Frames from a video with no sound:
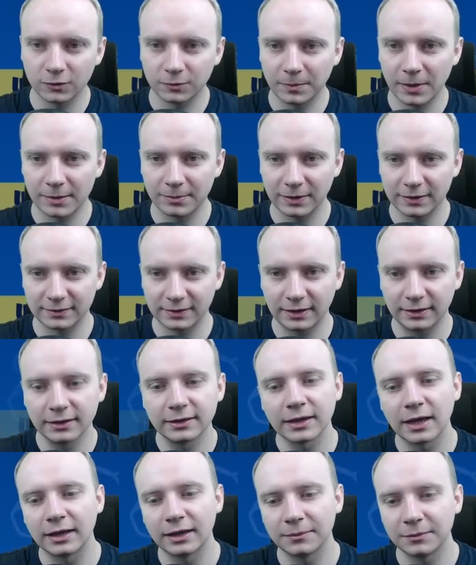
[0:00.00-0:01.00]
perma-stunning
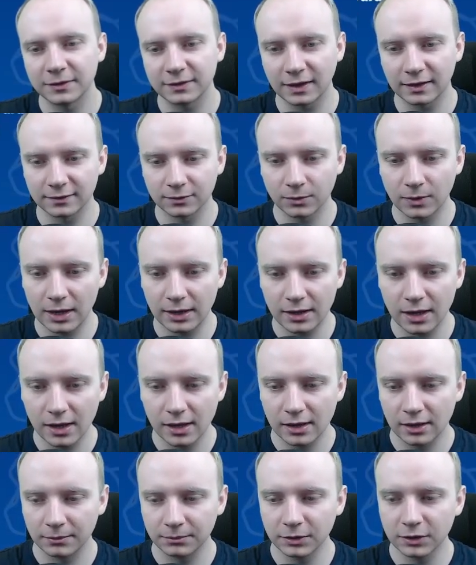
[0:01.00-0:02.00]
enemies as well,
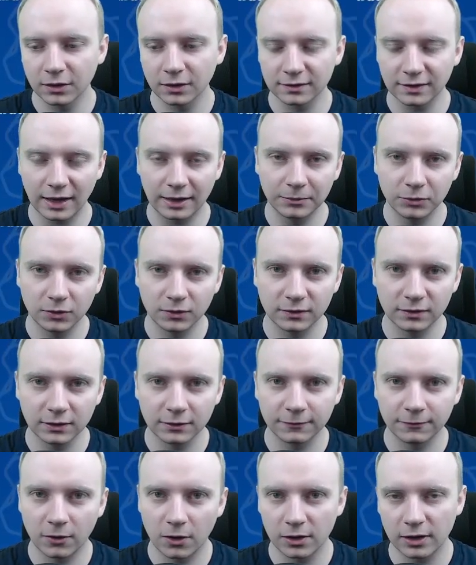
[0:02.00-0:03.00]
because I'm using
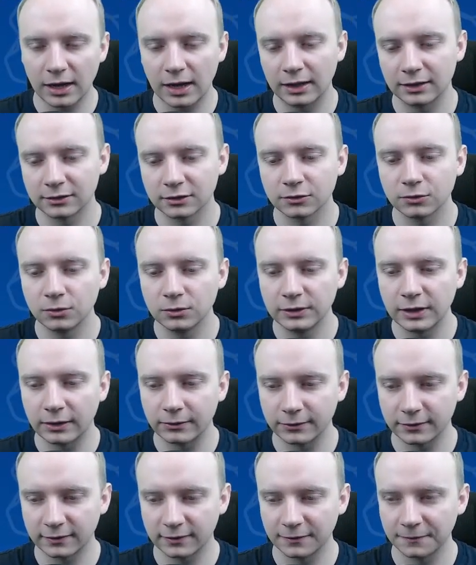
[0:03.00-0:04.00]
4 alt
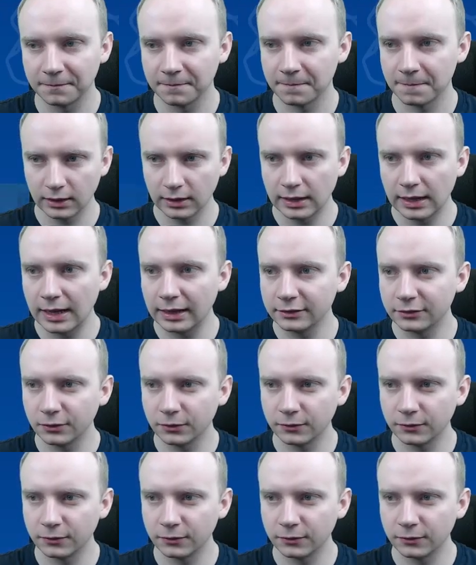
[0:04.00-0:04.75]
cooldowns. And you've